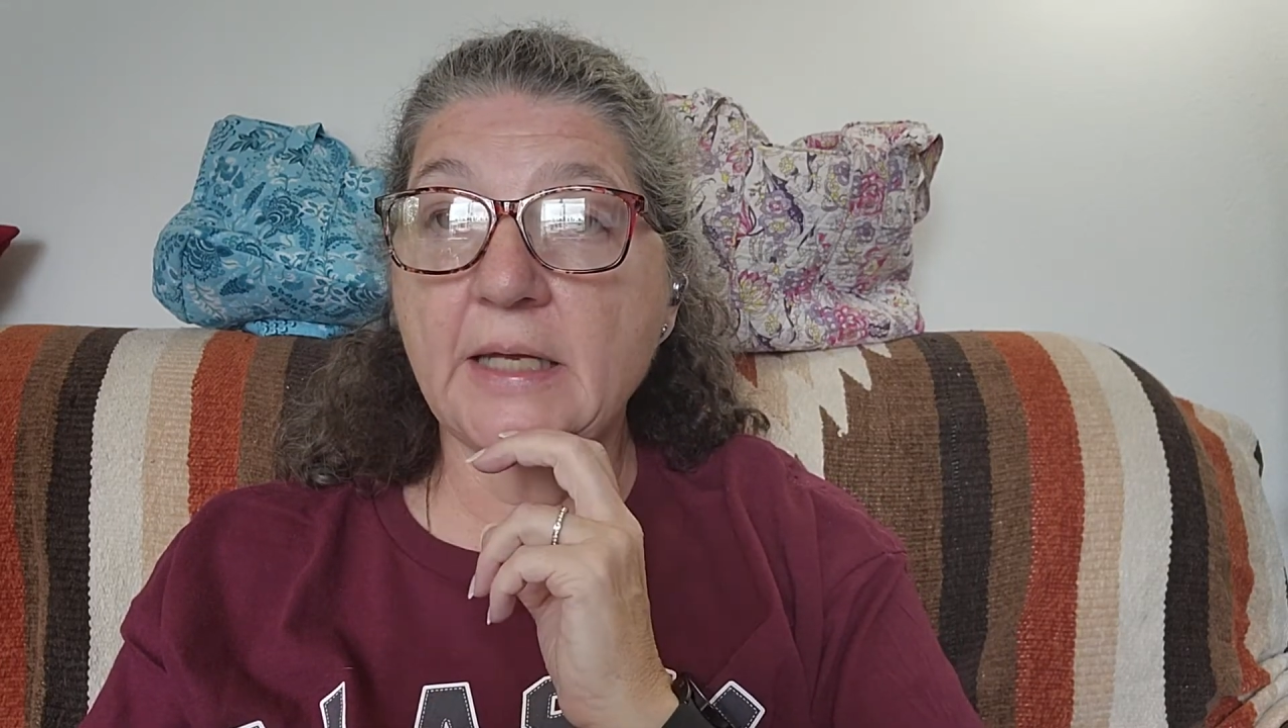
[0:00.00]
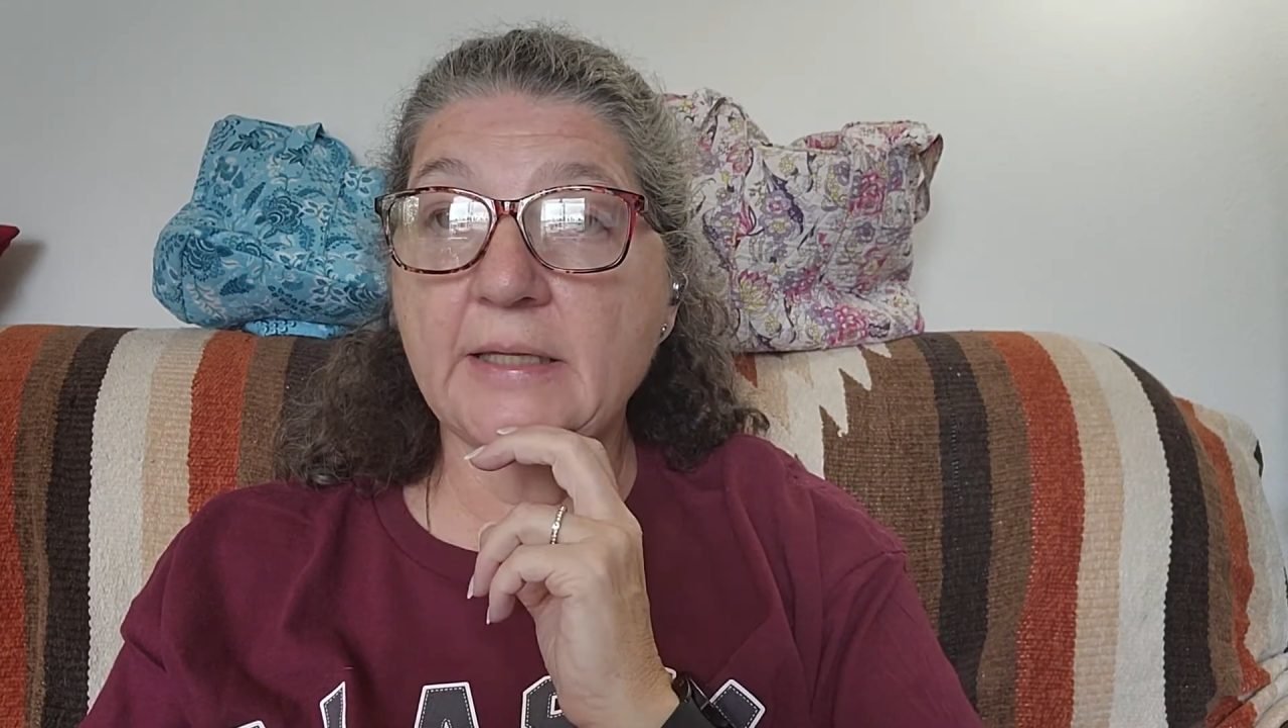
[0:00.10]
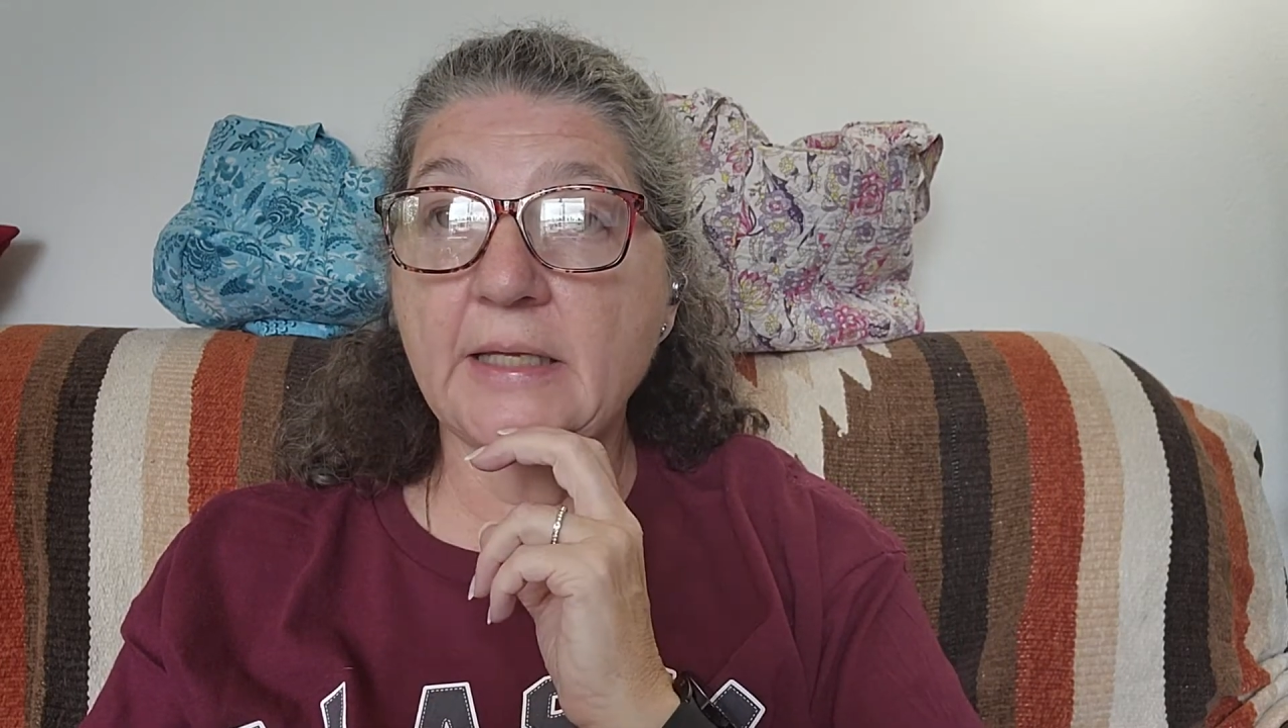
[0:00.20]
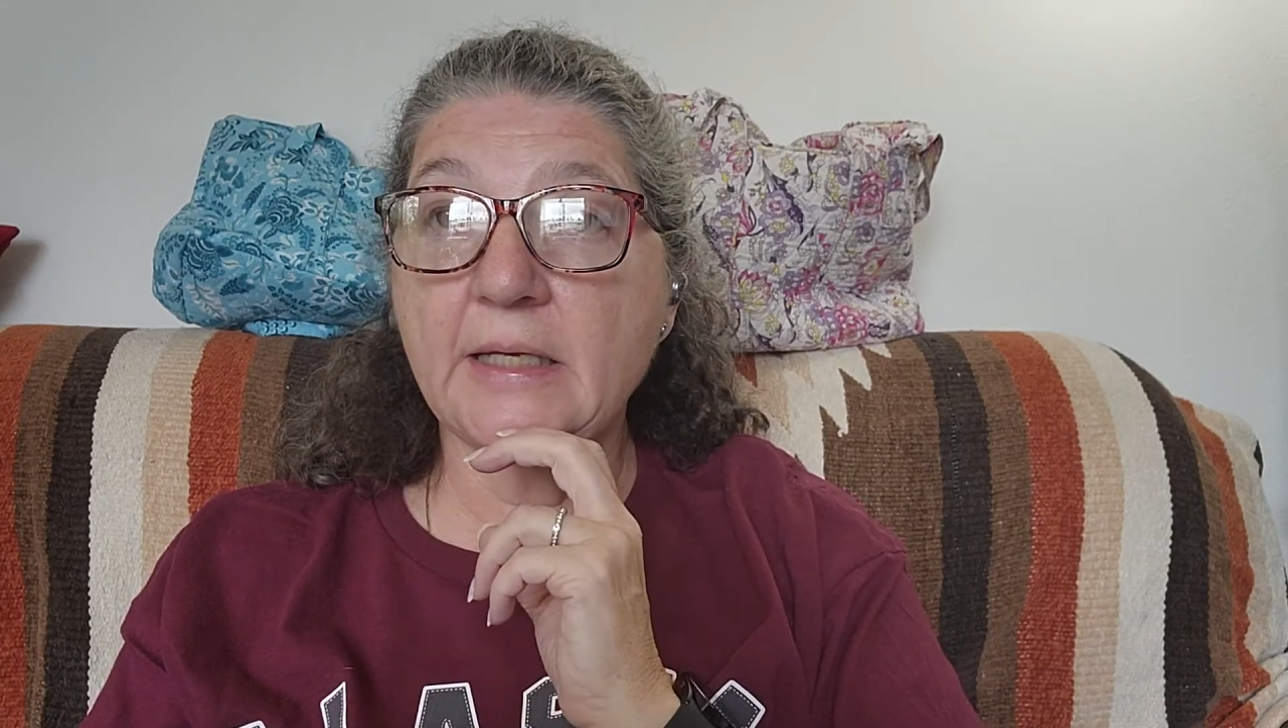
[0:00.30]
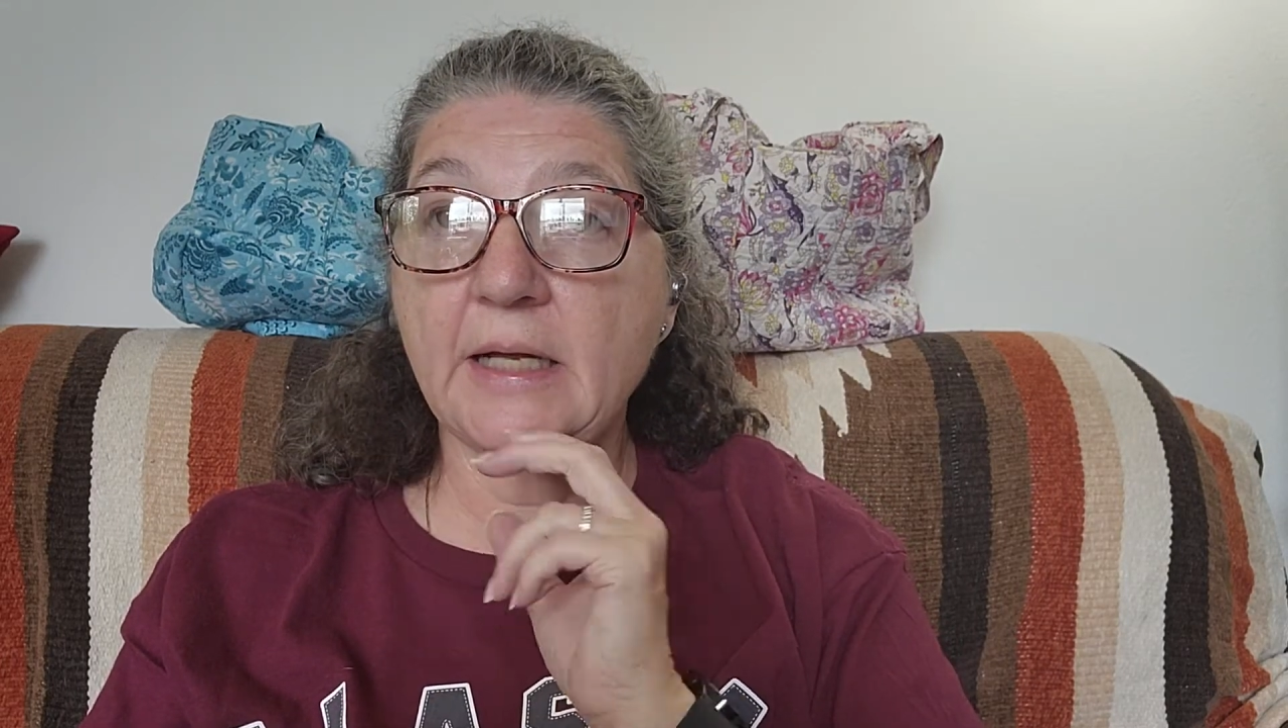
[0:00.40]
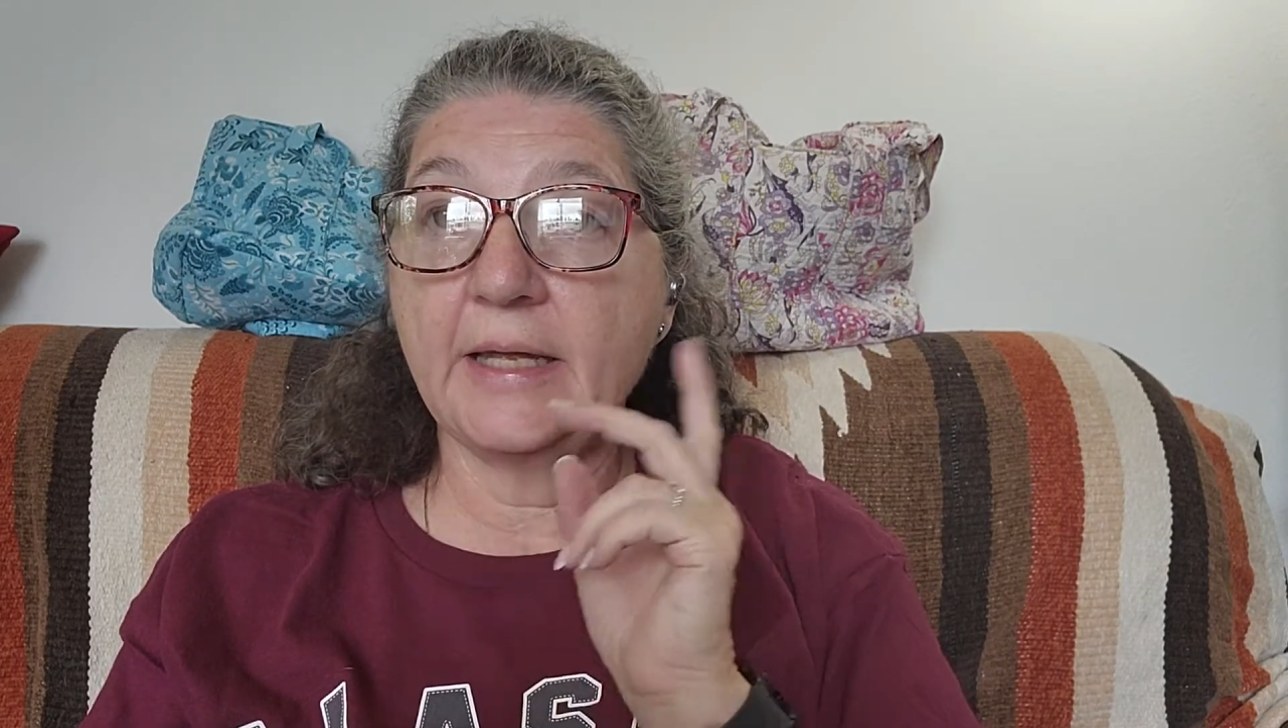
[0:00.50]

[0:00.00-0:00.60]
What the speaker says: and then I